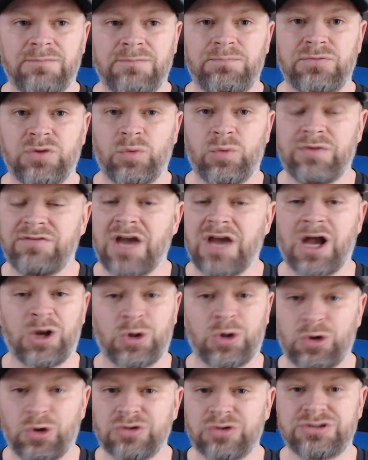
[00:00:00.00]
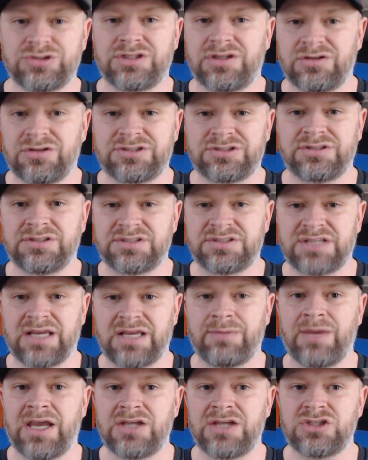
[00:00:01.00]
We've got girls that are the
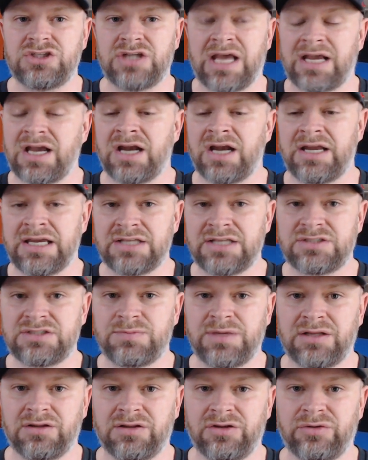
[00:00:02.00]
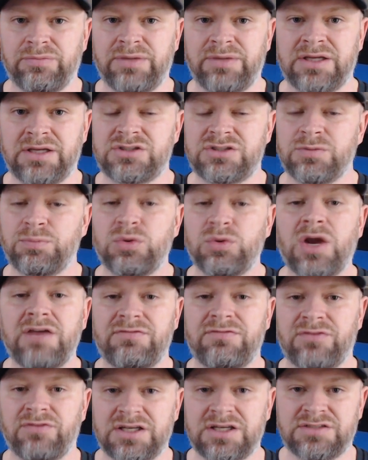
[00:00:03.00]
same age, and that kind of hits me a little bit. So pray
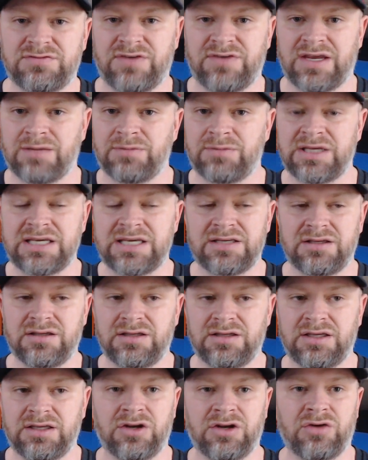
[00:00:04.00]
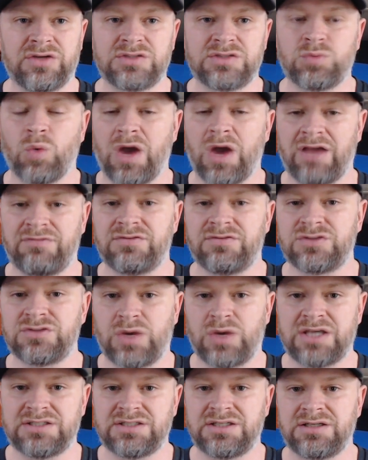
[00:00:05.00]
for his family. His wife is
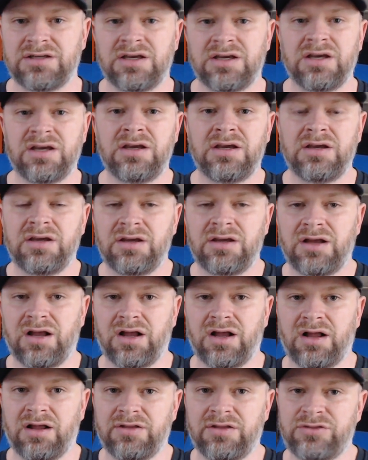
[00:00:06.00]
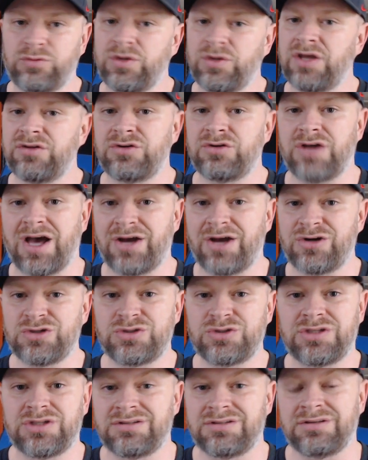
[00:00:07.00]
raising 3 other
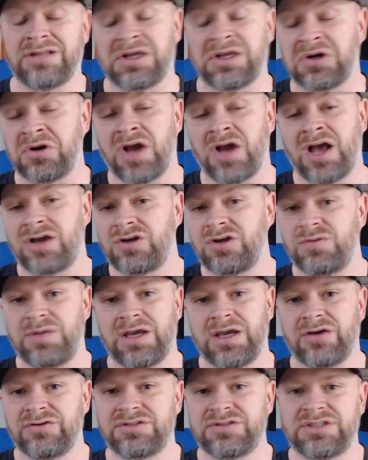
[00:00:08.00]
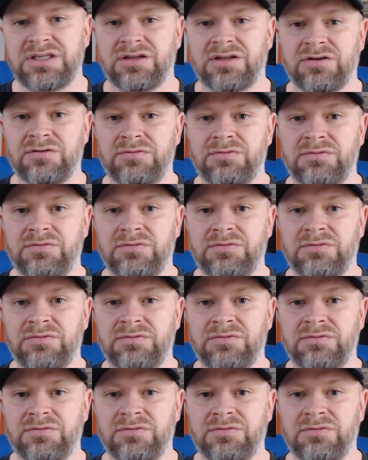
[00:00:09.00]
daughters that are not going to be able to see their